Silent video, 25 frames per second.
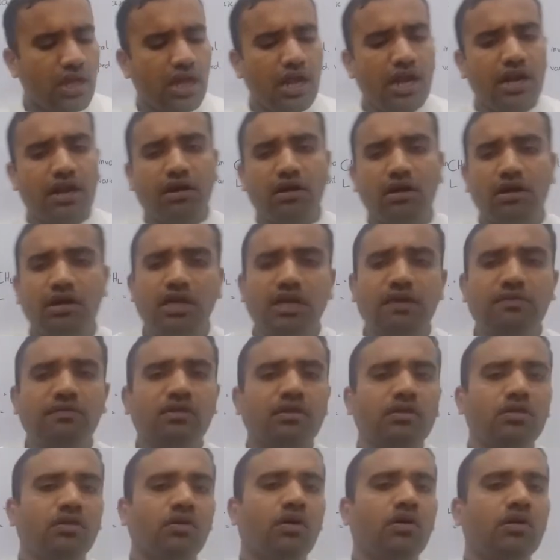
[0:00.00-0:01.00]
And I have
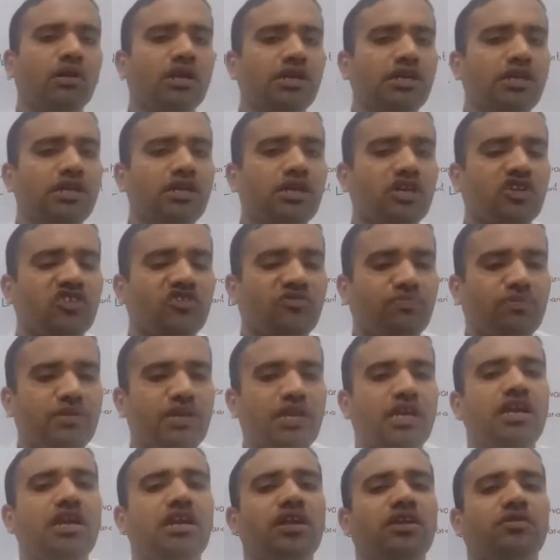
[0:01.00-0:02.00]
already
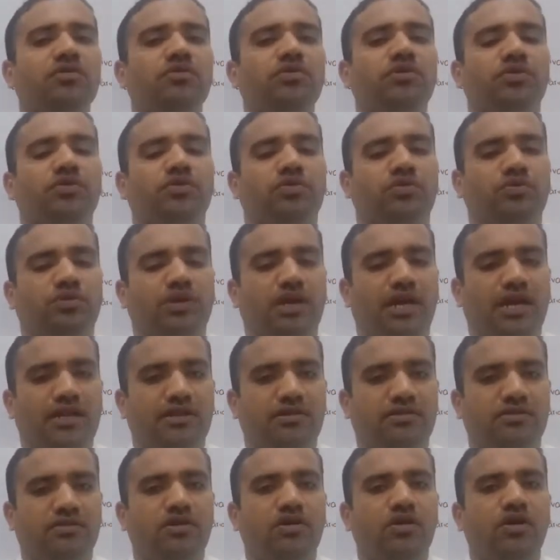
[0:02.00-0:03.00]
explained to you
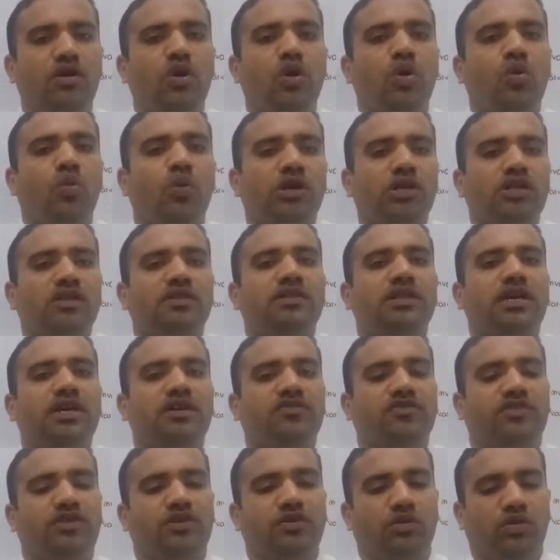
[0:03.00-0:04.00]
that what is
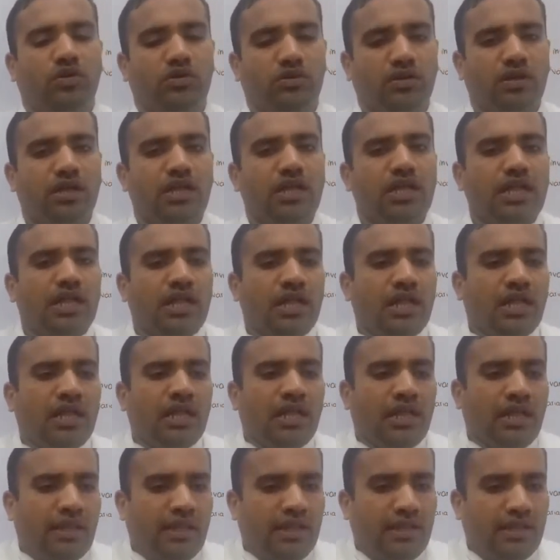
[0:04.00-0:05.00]
lexicon.
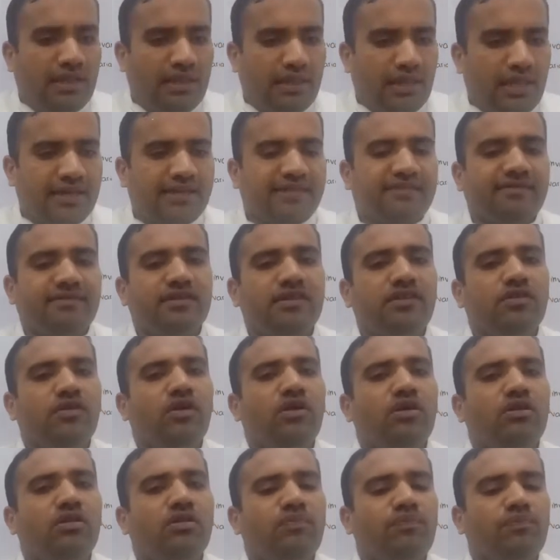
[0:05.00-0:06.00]

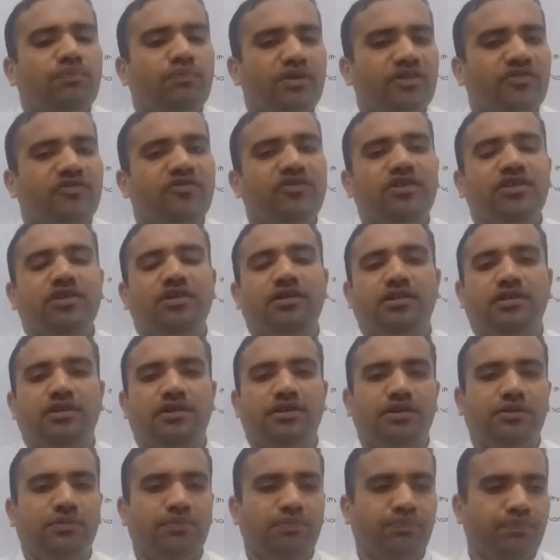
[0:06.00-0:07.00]
Lexicon
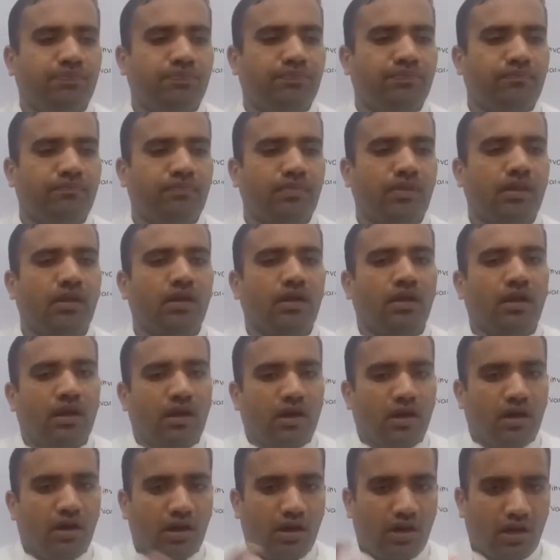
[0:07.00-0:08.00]
basically
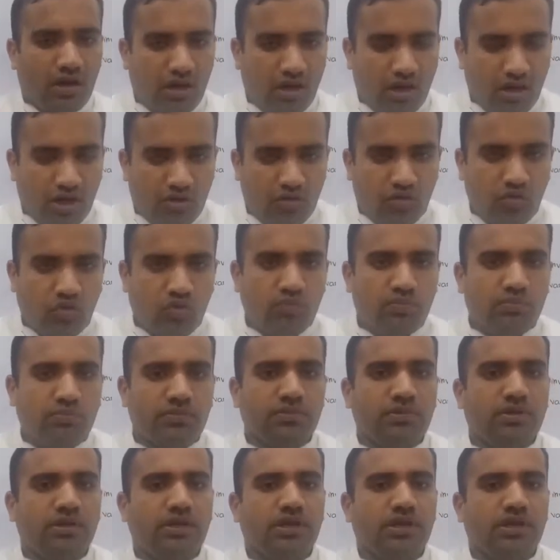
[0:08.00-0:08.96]
around